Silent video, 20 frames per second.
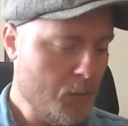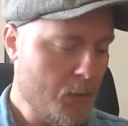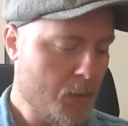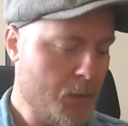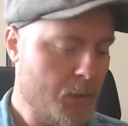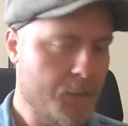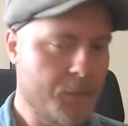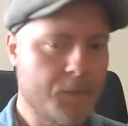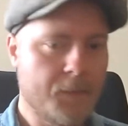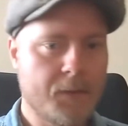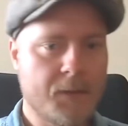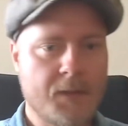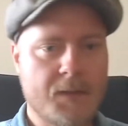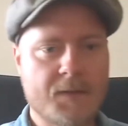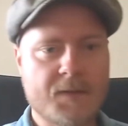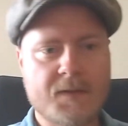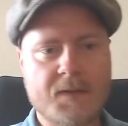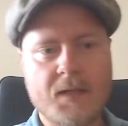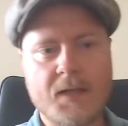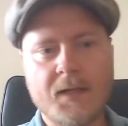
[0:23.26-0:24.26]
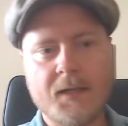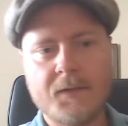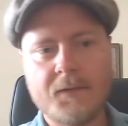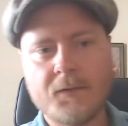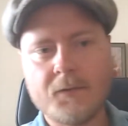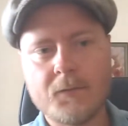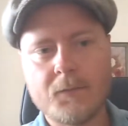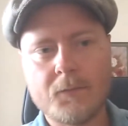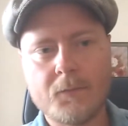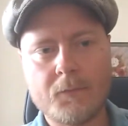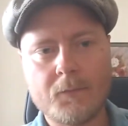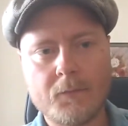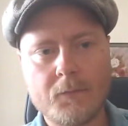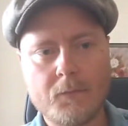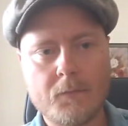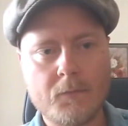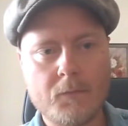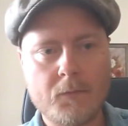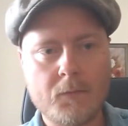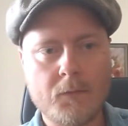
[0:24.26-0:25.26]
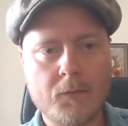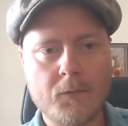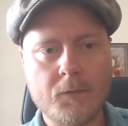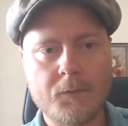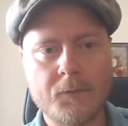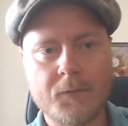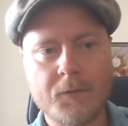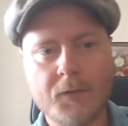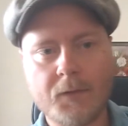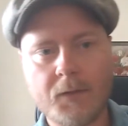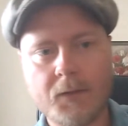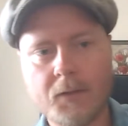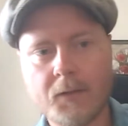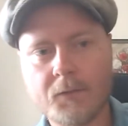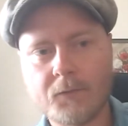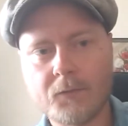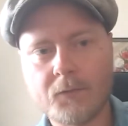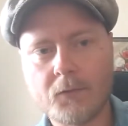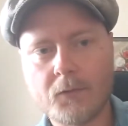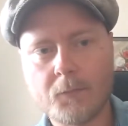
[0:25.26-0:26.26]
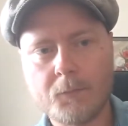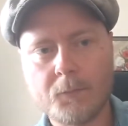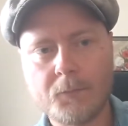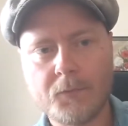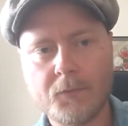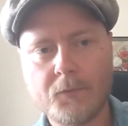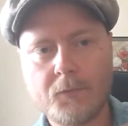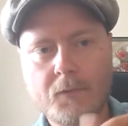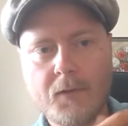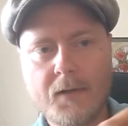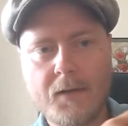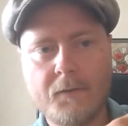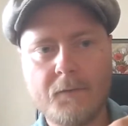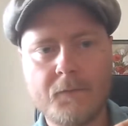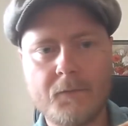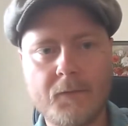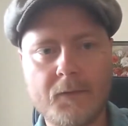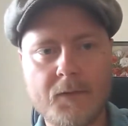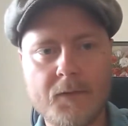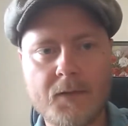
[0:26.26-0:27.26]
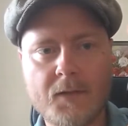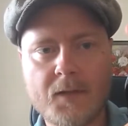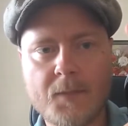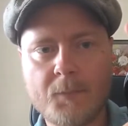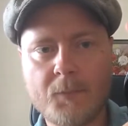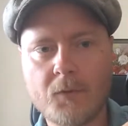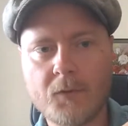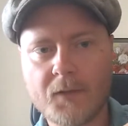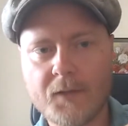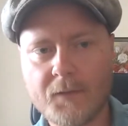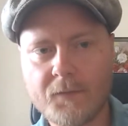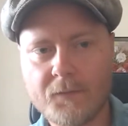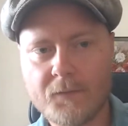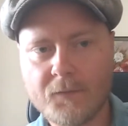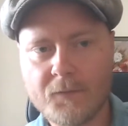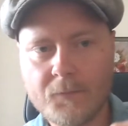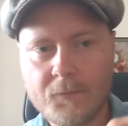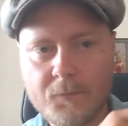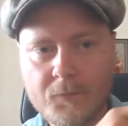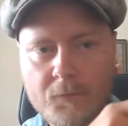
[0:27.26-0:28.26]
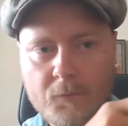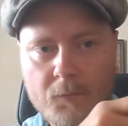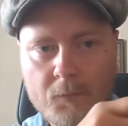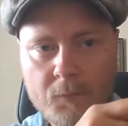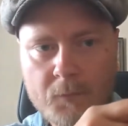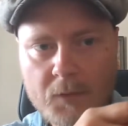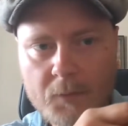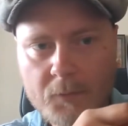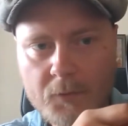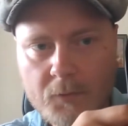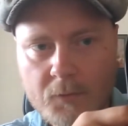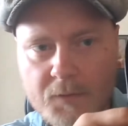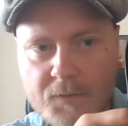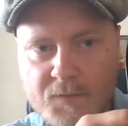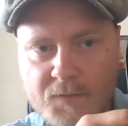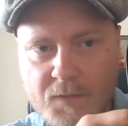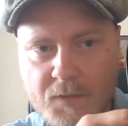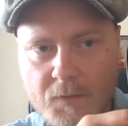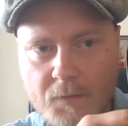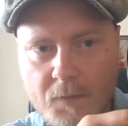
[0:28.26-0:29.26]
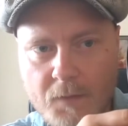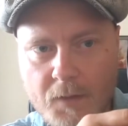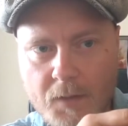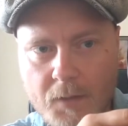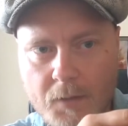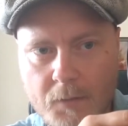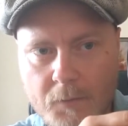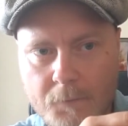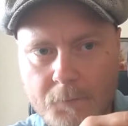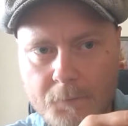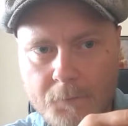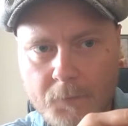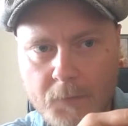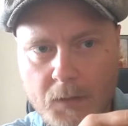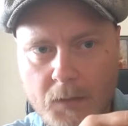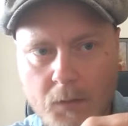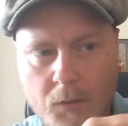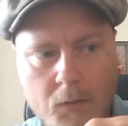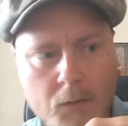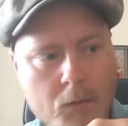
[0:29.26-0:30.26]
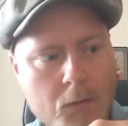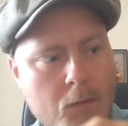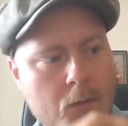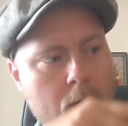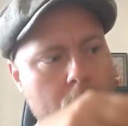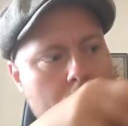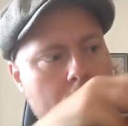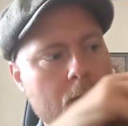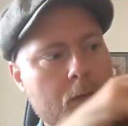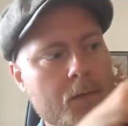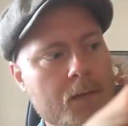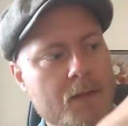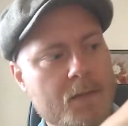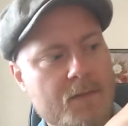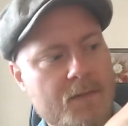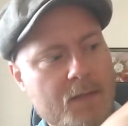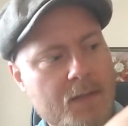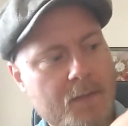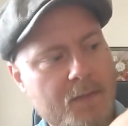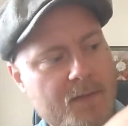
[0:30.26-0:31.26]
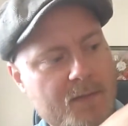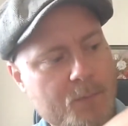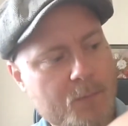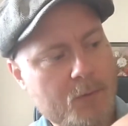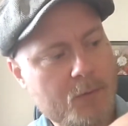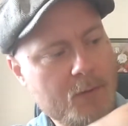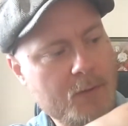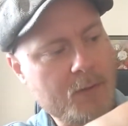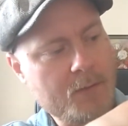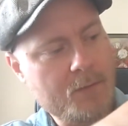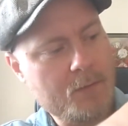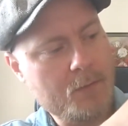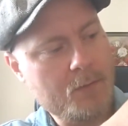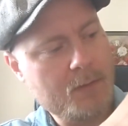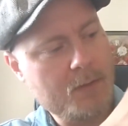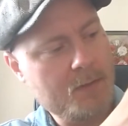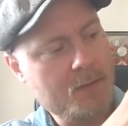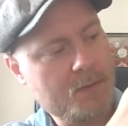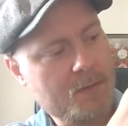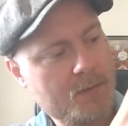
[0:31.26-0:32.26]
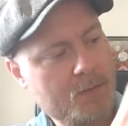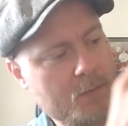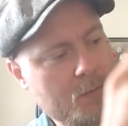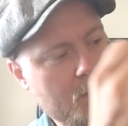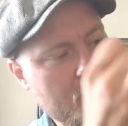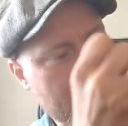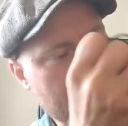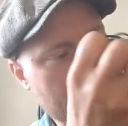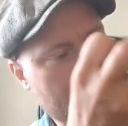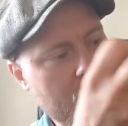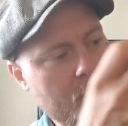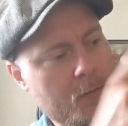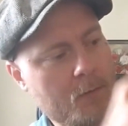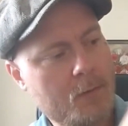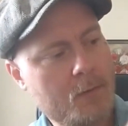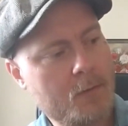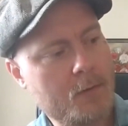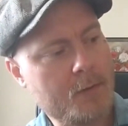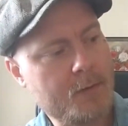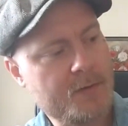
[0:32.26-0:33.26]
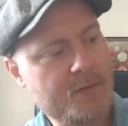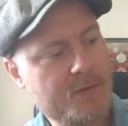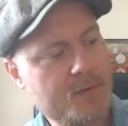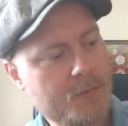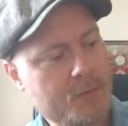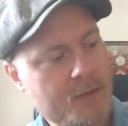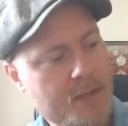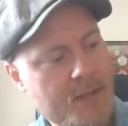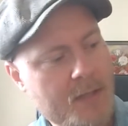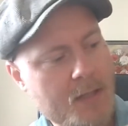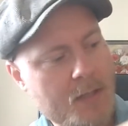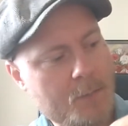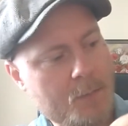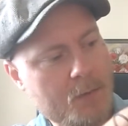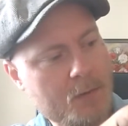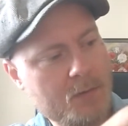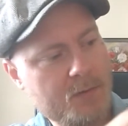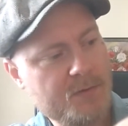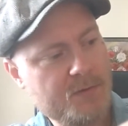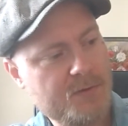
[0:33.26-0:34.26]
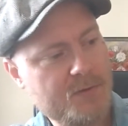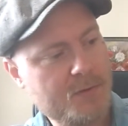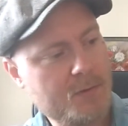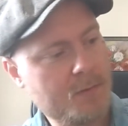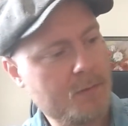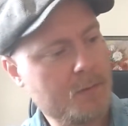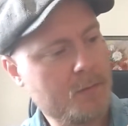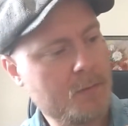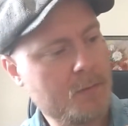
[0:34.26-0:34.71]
and inside on the top you have a pocket, maybe you can see it there. And inside this pocket you can store your cords, your cables.